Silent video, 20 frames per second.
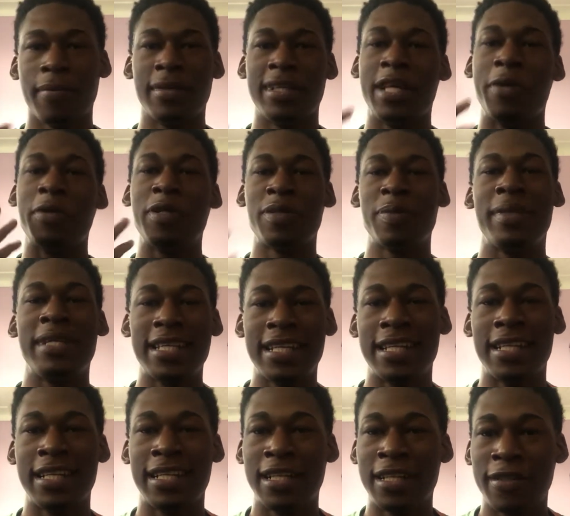they was
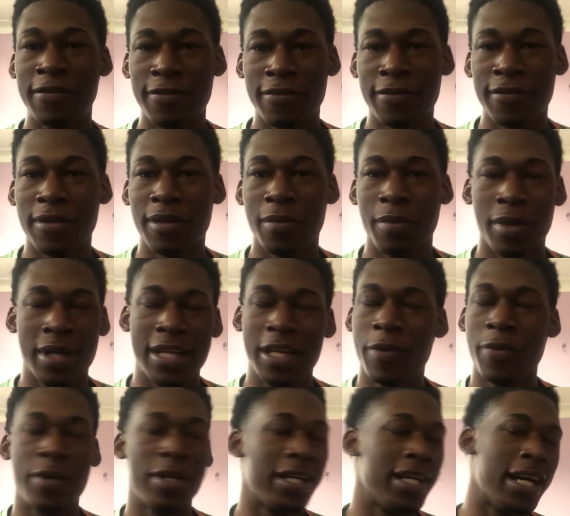making enough, but they
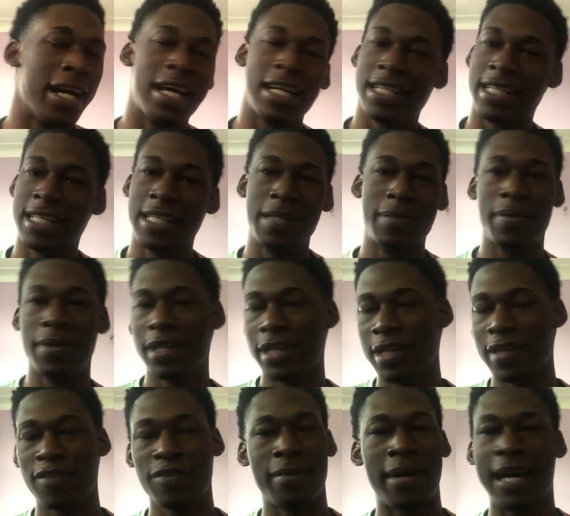were not keeping
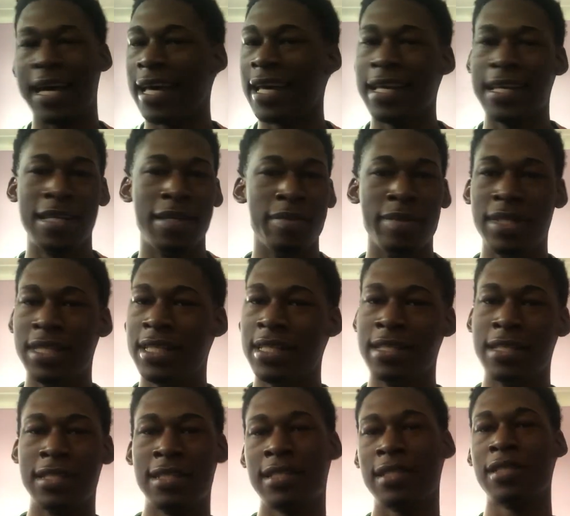enough by any
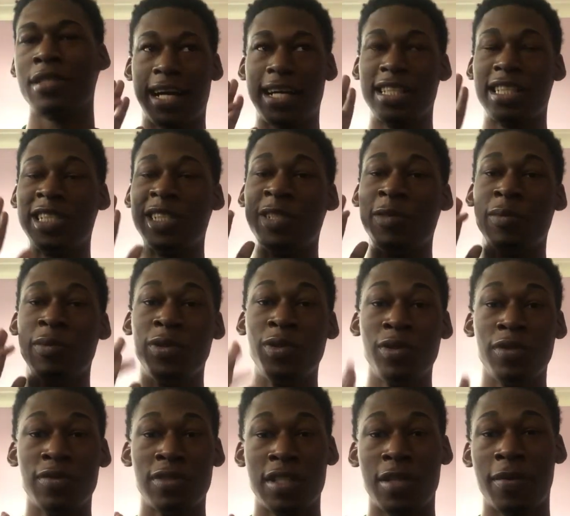means. I had to
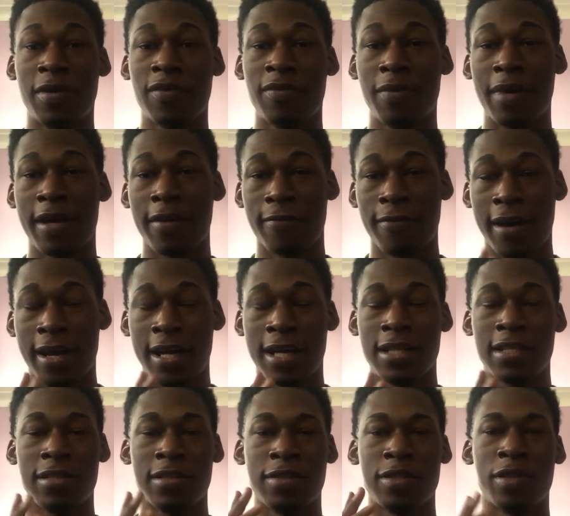remove some of my
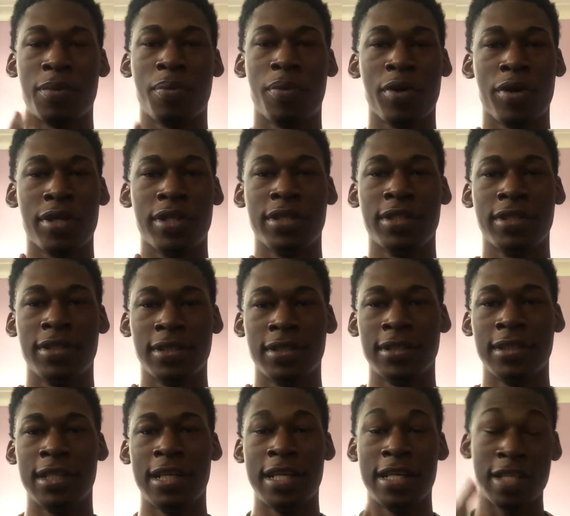financial supporters,
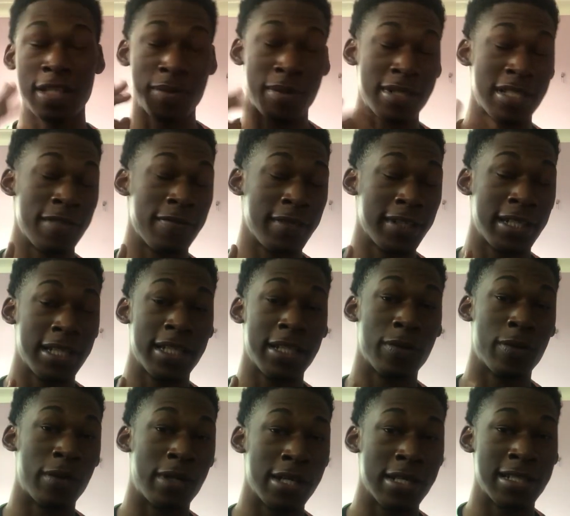specifically
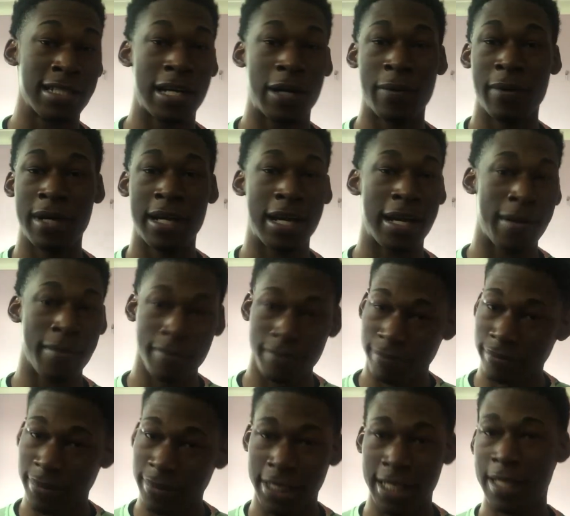the ones that were not
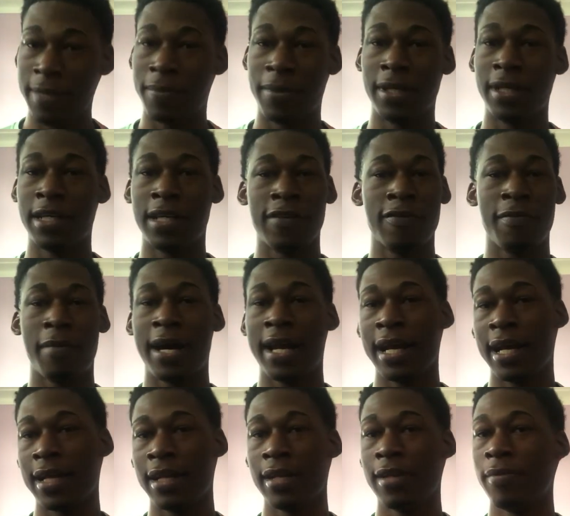keeping enough by
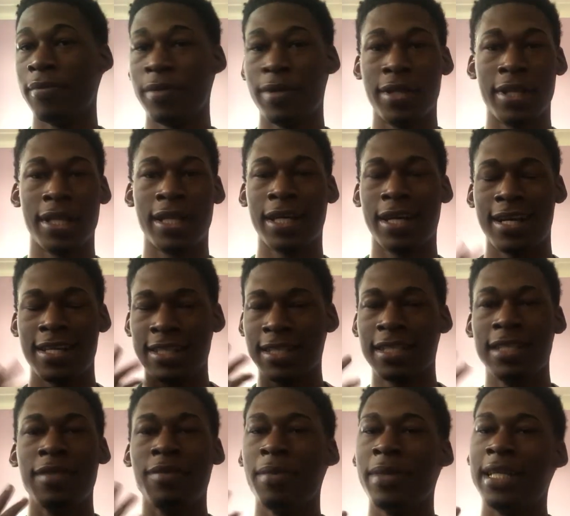the end of the month, because
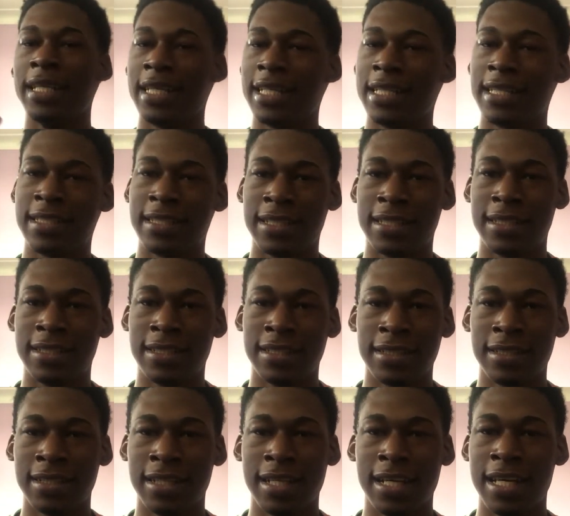it didn't make any
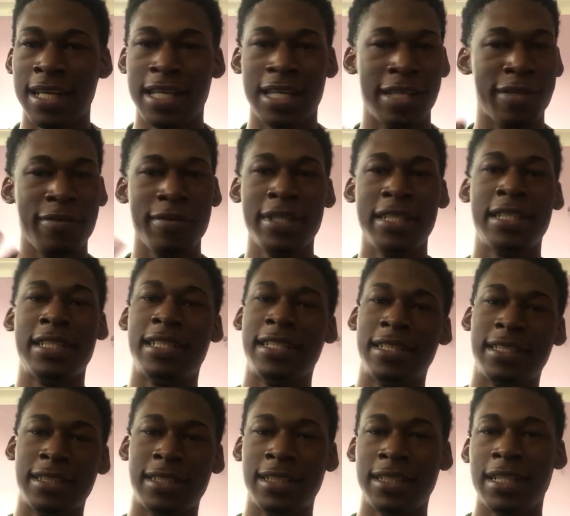sense. It really
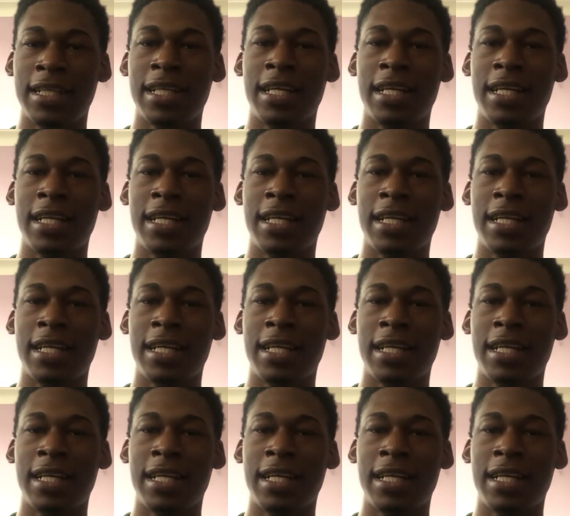didn't.